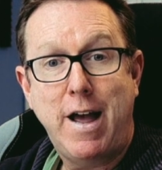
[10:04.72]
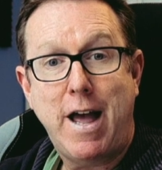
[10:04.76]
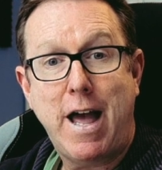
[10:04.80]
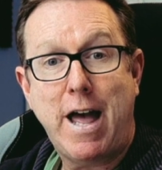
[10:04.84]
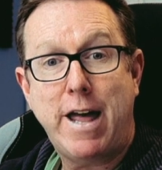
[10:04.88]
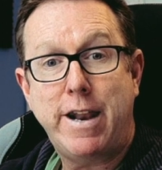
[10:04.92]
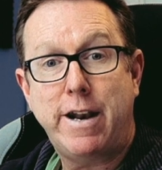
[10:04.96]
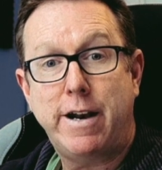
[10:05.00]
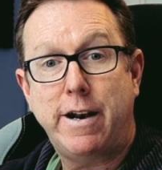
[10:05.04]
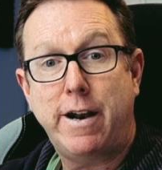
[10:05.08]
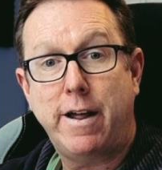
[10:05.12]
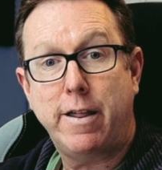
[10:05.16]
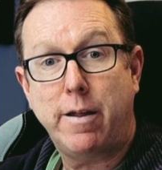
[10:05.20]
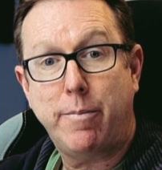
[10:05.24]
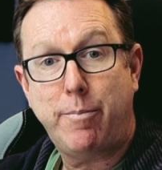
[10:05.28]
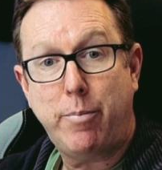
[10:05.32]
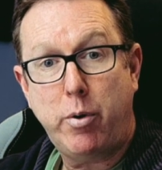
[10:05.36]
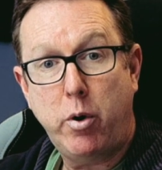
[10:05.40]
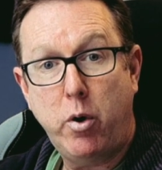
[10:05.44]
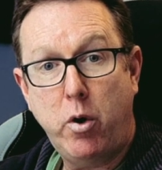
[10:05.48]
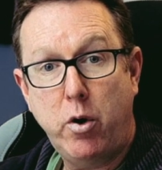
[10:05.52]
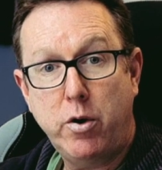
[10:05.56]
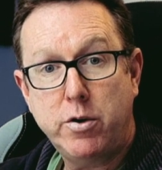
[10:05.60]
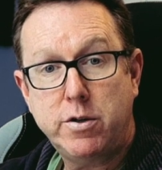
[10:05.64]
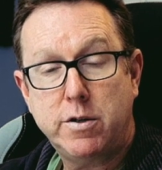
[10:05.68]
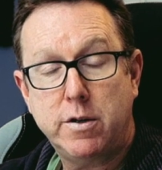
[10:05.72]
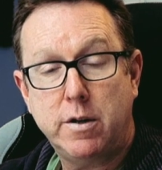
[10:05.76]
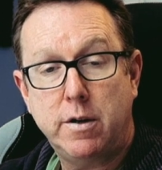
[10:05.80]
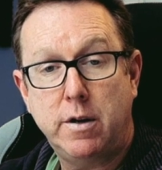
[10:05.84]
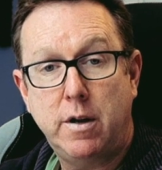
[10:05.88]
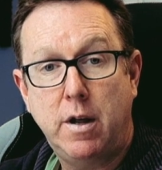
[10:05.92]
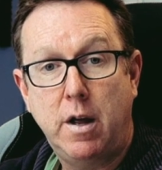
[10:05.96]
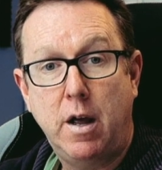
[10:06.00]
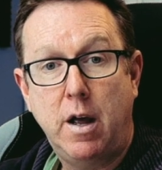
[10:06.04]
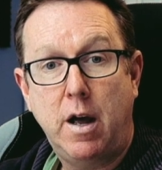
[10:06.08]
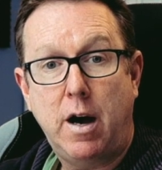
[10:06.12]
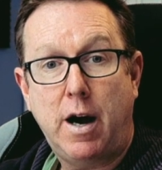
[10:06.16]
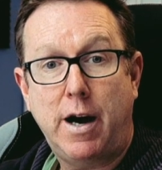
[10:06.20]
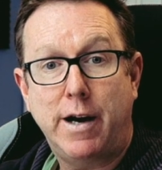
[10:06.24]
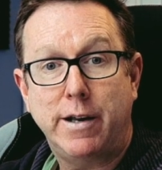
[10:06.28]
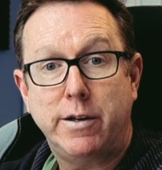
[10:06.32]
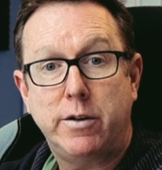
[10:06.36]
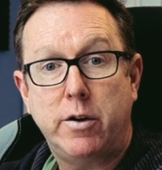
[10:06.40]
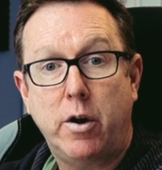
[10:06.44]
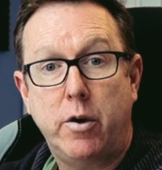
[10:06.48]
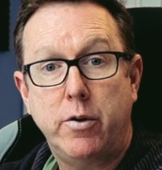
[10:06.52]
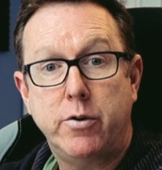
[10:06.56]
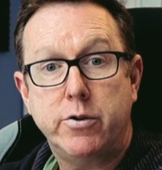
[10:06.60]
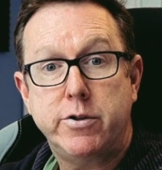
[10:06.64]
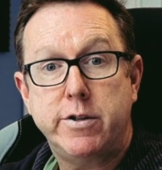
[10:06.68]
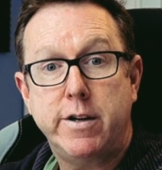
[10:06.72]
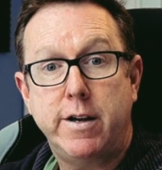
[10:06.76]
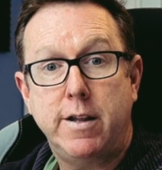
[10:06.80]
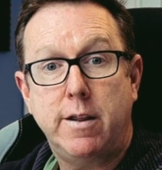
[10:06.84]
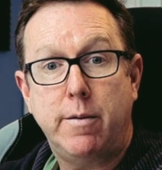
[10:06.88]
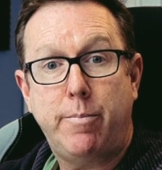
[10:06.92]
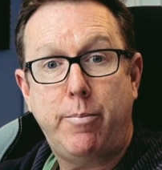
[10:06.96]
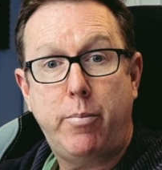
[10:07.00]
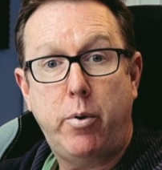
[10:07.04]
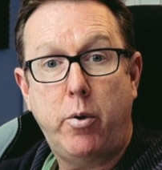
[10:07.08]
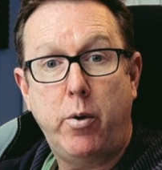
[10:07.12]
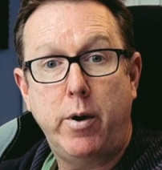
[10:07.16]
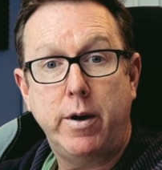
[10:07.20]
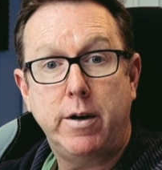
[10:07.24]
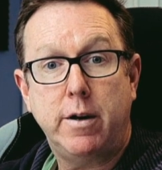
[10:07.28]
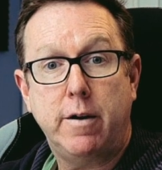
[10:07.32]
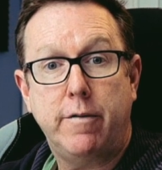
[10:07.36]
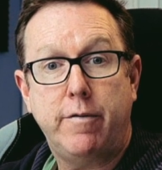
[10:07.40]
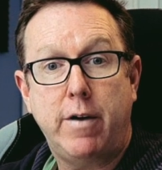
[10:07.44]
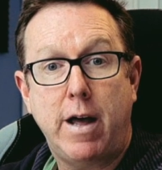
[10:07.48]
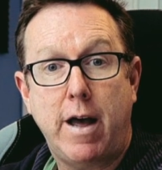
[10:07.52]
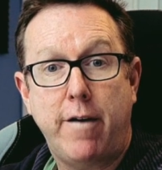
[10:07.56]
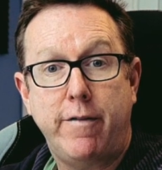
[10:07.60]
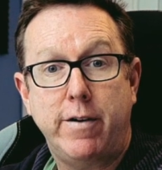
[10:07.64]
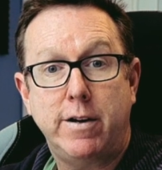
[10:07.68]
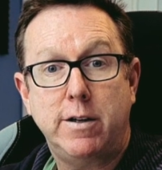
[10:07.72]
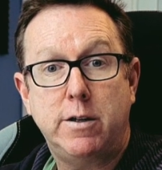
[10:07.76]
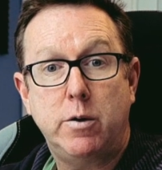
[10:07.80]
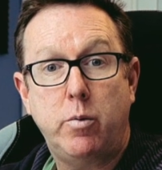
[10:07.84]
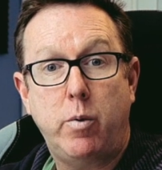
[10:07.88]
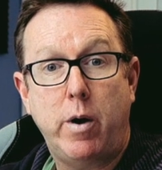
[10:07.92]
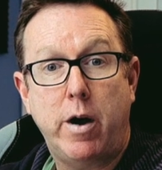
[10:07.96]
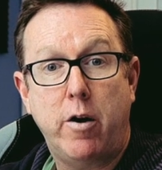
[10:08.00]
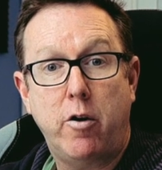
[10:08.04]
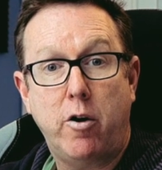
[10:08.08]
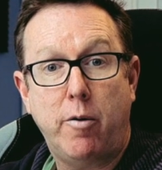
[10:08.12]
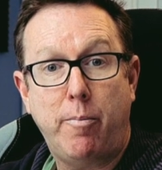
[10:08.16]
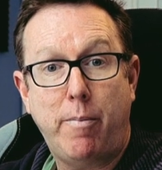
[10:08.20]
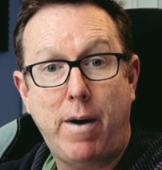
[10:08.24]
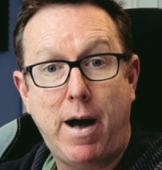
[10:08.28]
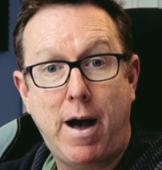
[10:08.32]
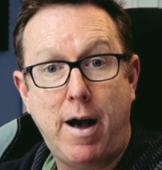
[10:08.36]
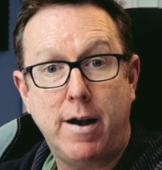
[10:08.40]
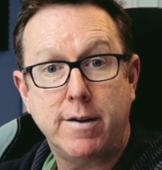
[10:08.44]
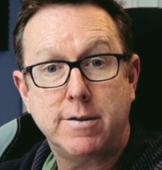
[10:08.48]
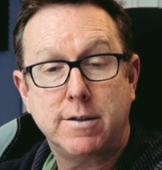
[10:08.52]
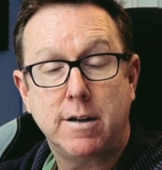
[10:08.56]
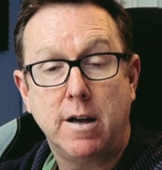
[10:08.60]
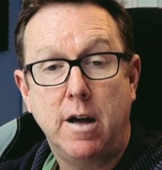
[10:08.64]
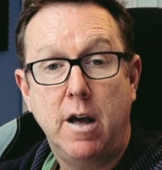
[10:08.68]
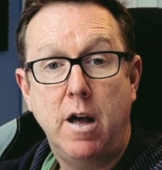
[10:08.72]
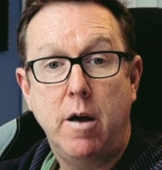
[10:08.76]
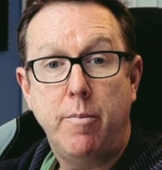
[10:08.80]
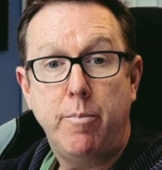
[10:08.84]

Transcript: and another person, I don't see the point of having to wear a mask.